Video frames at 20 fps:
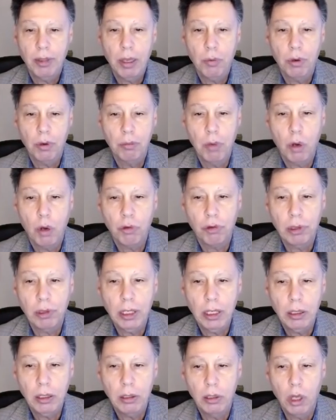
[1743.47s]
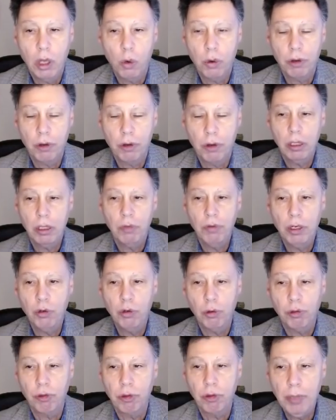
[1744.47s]
they were mostly low-risk
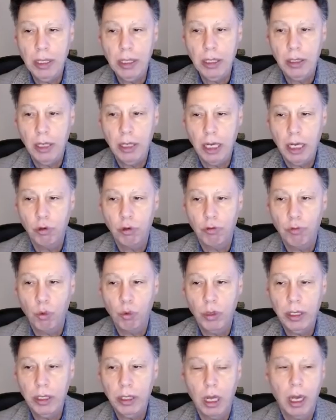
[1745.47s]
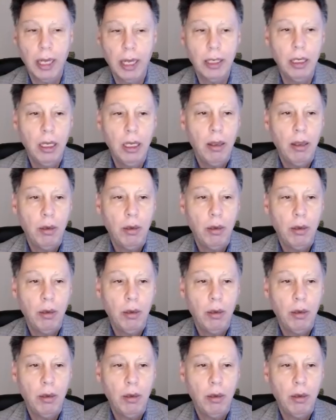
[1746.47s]
individuals. The median age was 49.